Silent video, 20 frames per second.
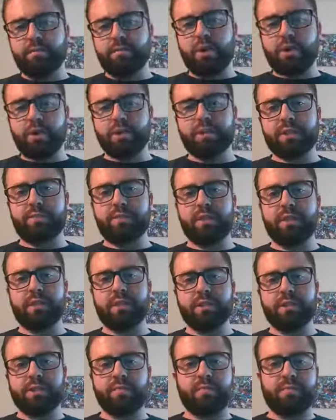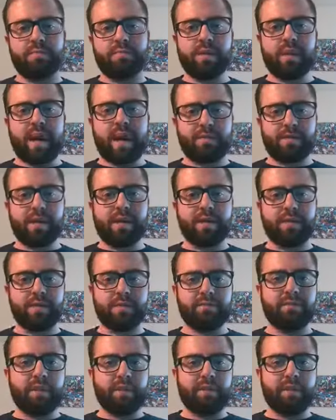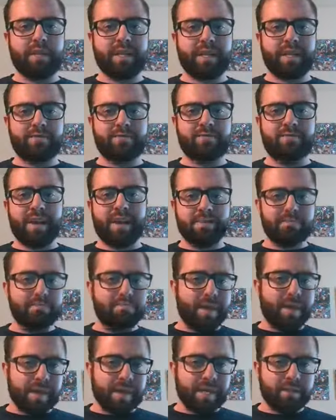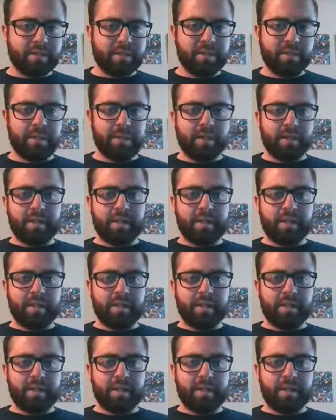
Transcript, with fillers: parks because Epcot is very event based,